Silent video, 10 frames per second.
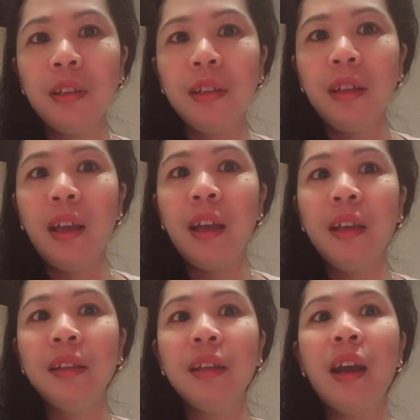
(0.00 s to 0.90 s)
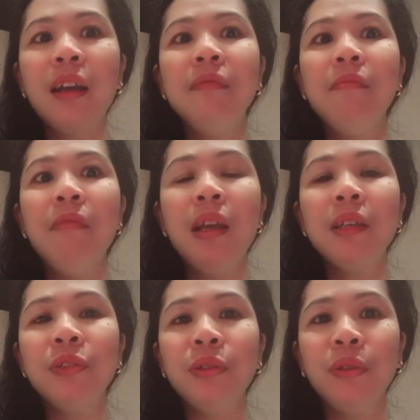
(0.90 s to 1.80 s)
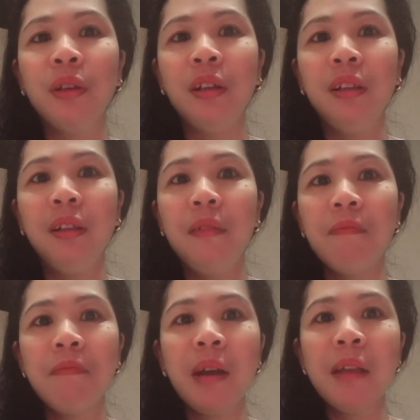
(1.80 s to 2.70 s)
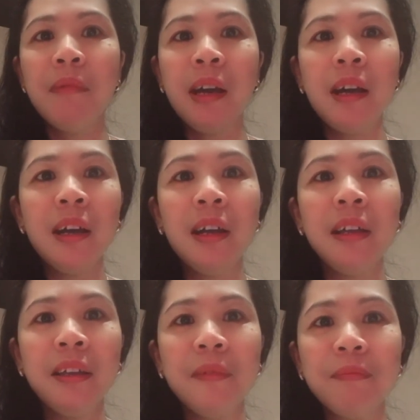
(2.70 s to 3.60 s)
And God bless you all. Bye-bye.